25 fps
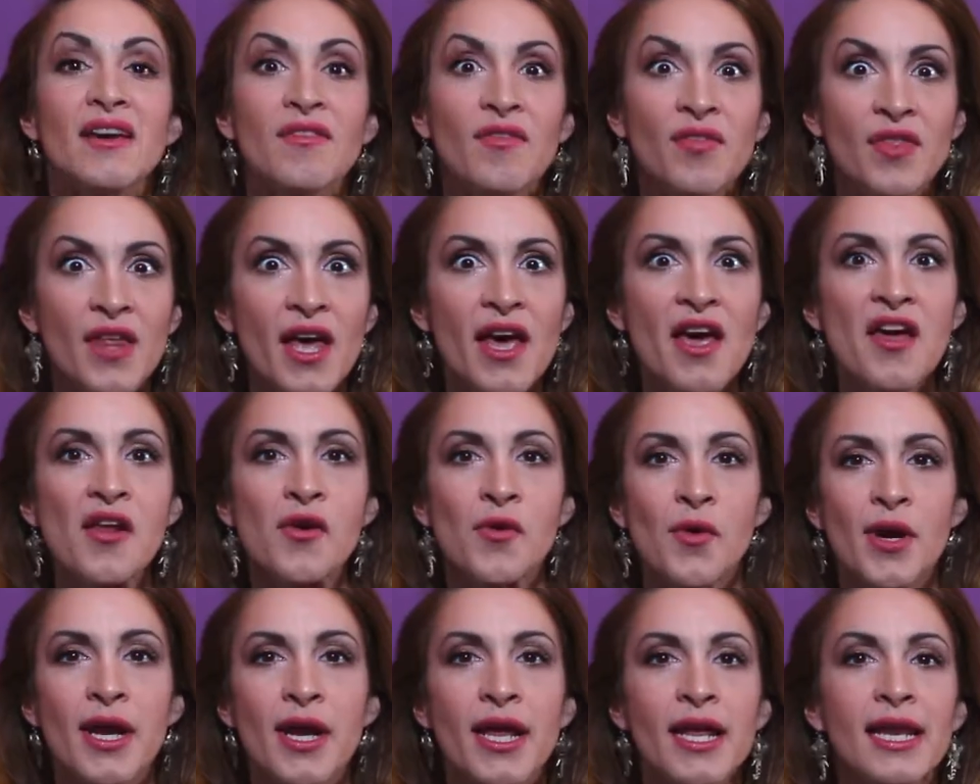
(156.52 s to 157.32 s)
If
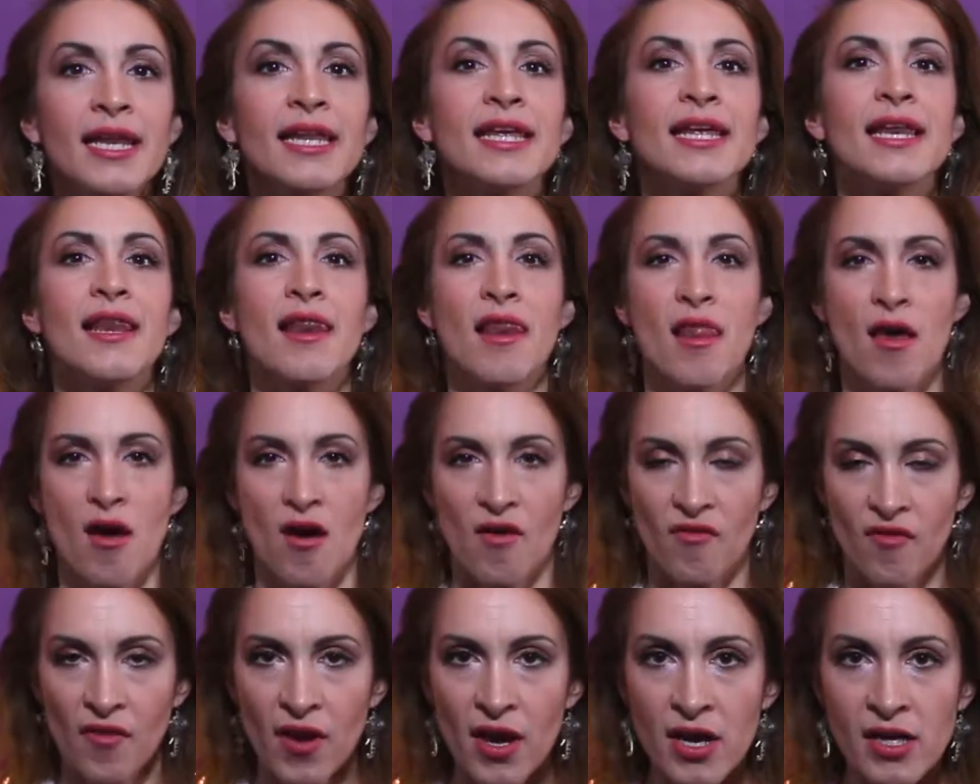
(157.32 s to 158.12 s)
they really
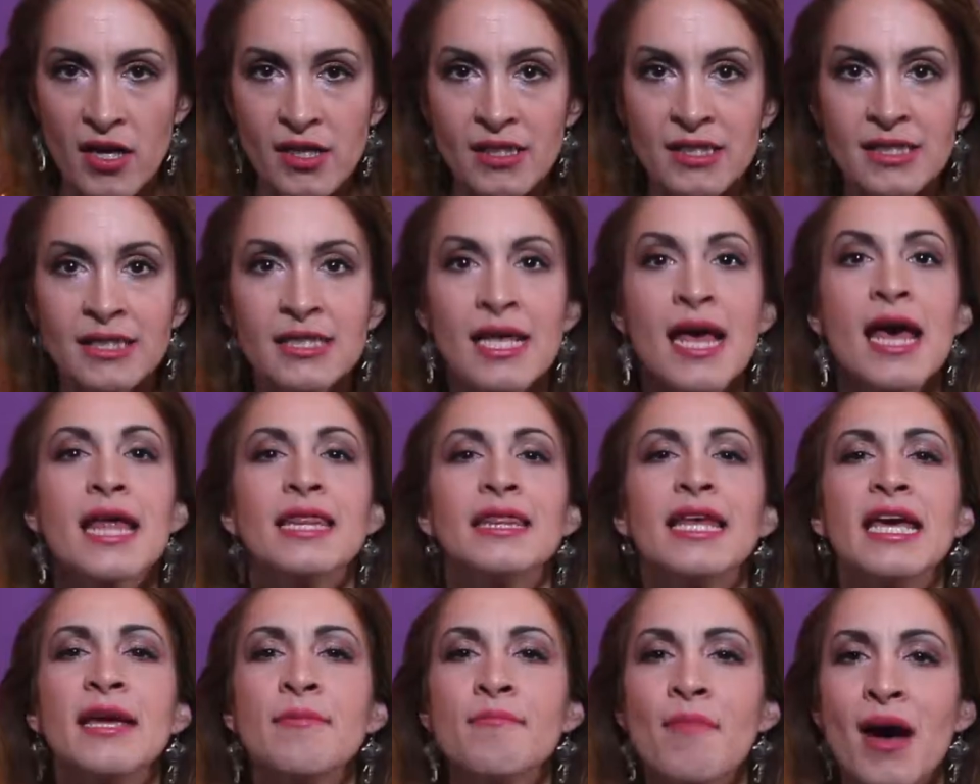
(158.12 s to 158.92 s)
love us,
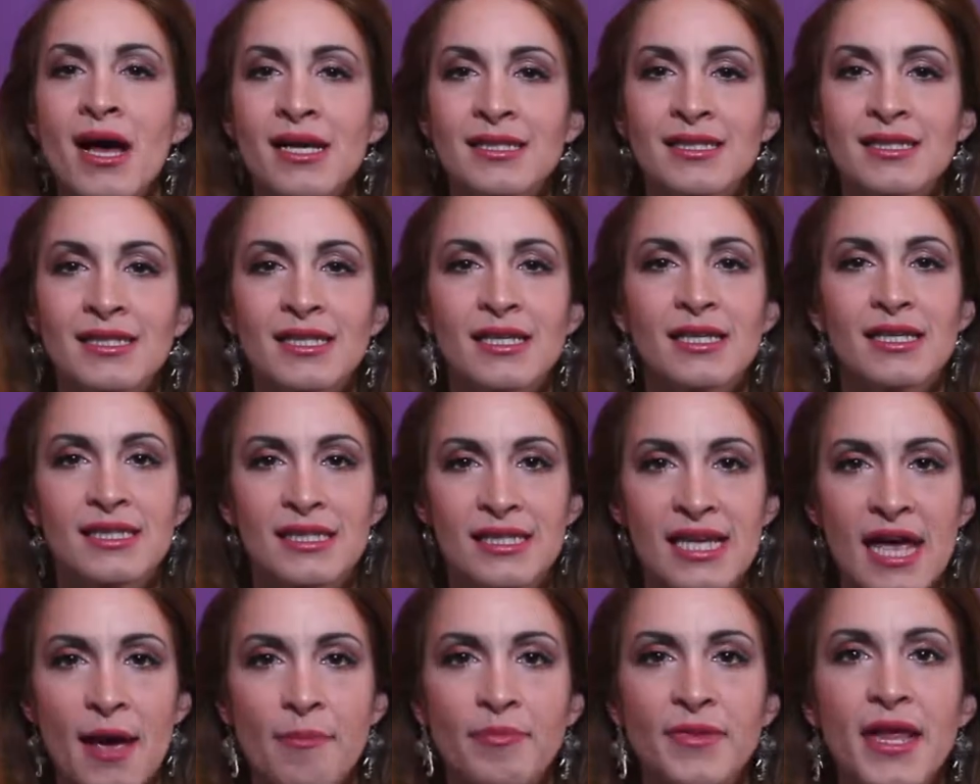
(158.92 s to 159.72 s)
they must
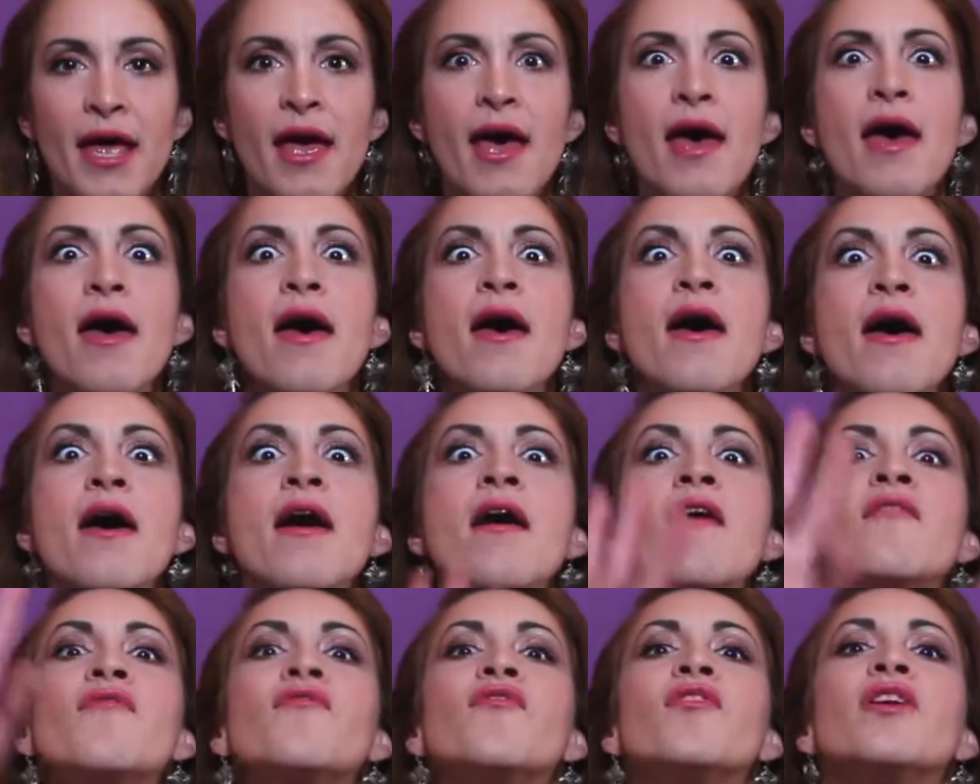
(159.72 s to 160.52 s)
accept
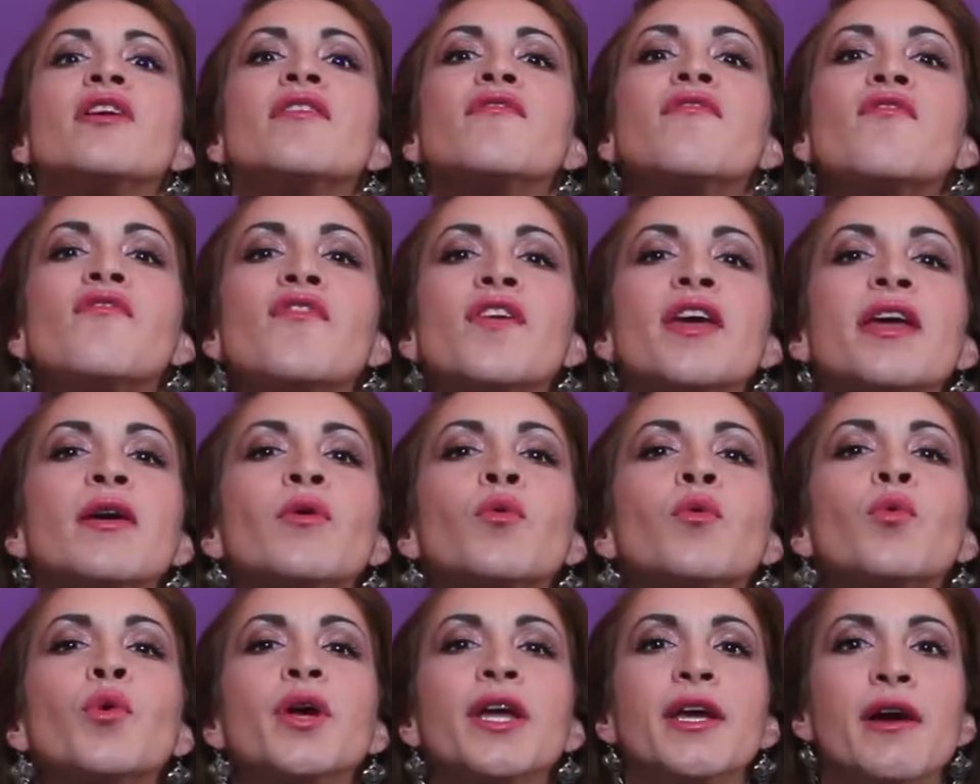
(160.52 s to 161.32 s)

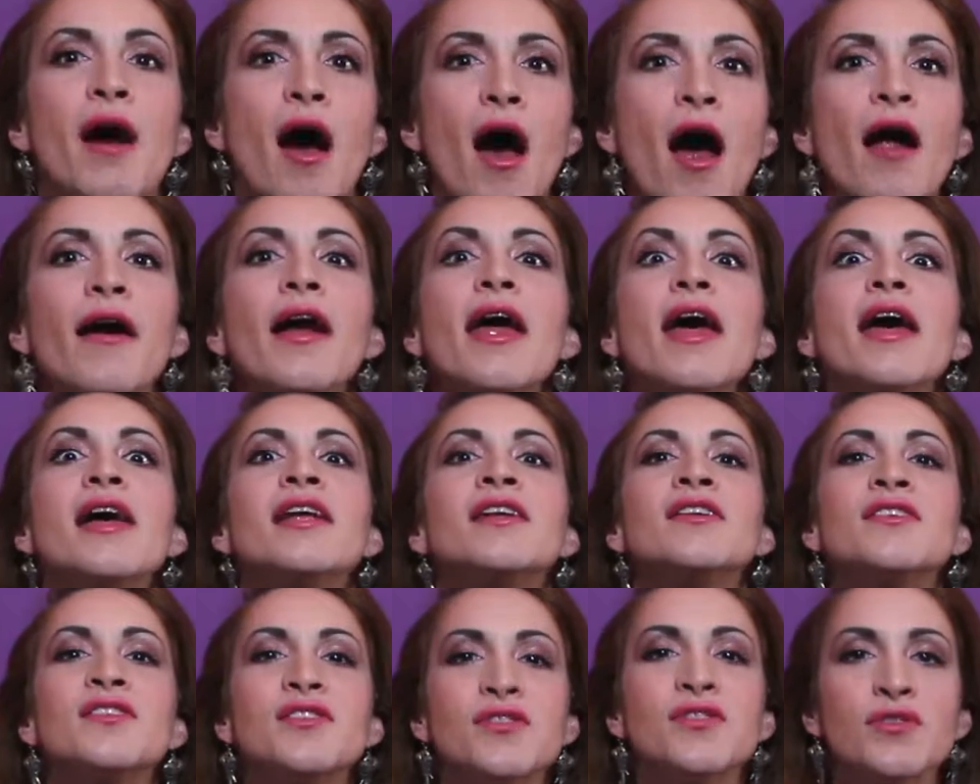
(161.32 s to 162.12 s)
everything we are
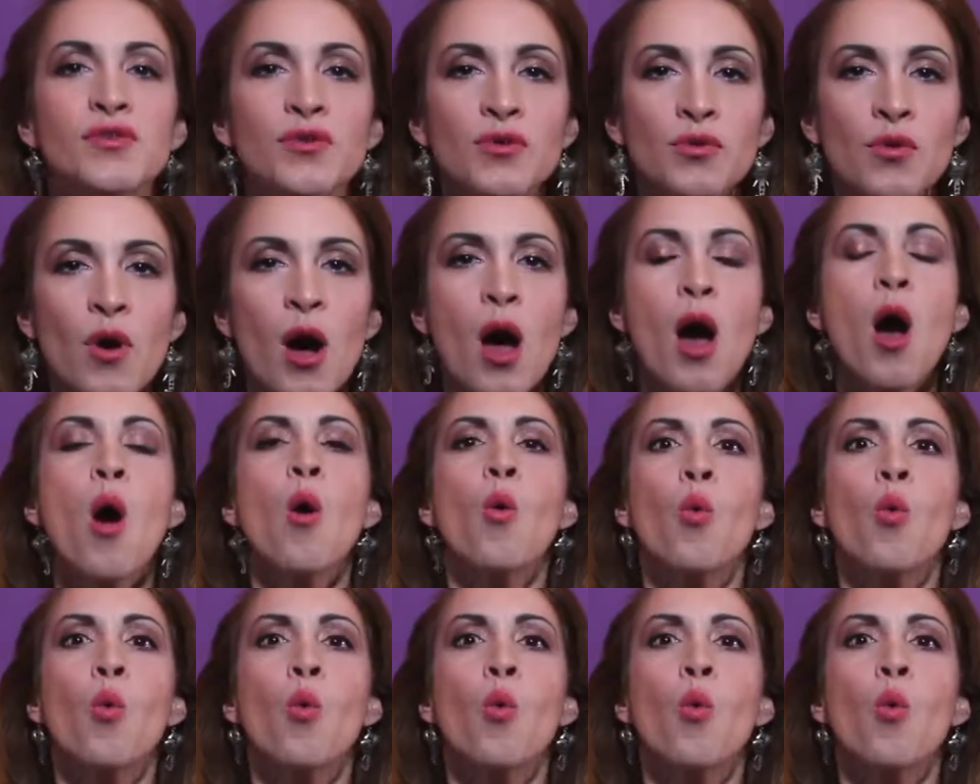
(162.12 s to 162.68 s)
and do.